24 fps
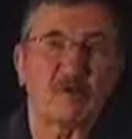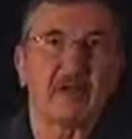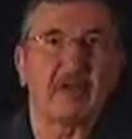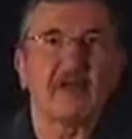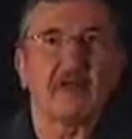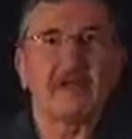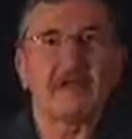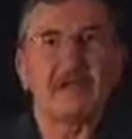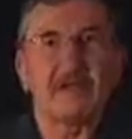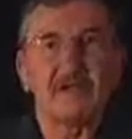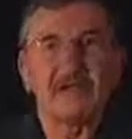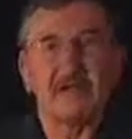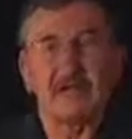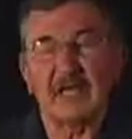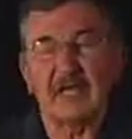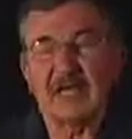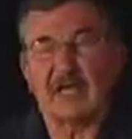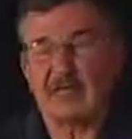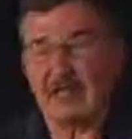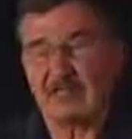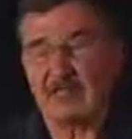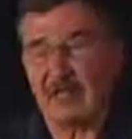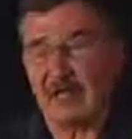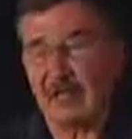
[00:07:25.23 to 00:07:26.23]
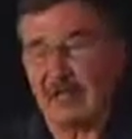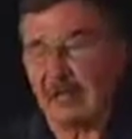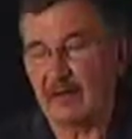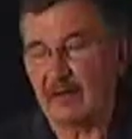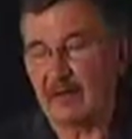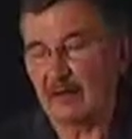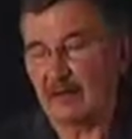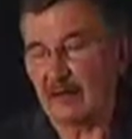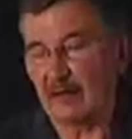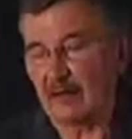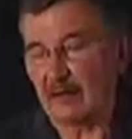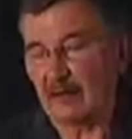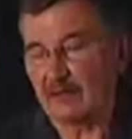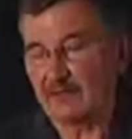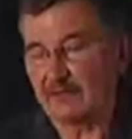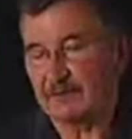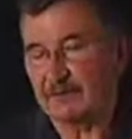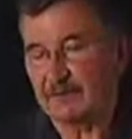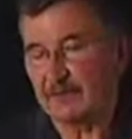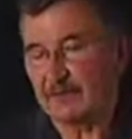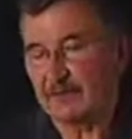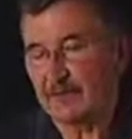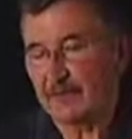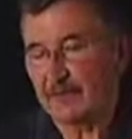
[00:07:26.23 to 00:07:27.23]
In this case I've added gloves.